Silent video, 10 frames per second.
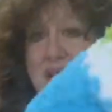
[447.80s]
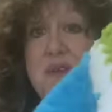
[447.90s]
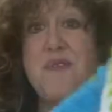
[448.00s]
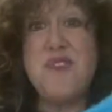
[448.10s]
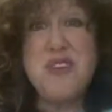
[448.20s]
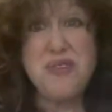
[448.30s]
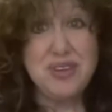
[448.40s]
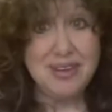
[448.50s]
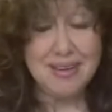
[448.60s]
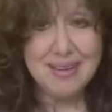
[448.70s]

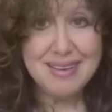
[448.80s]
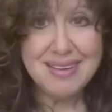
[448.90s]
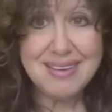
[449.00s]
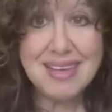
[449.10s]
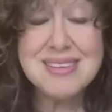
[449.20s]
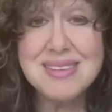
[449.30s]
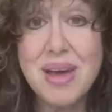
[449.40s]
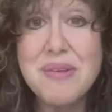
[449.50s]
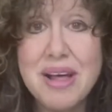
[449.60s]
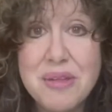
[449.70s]
50. That's a
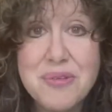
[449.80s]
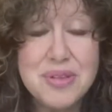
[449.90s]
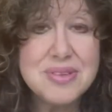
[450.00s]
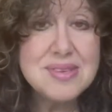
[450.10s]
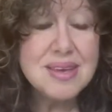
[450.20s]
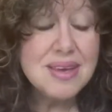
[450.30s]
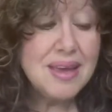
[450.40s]
lot of elephants.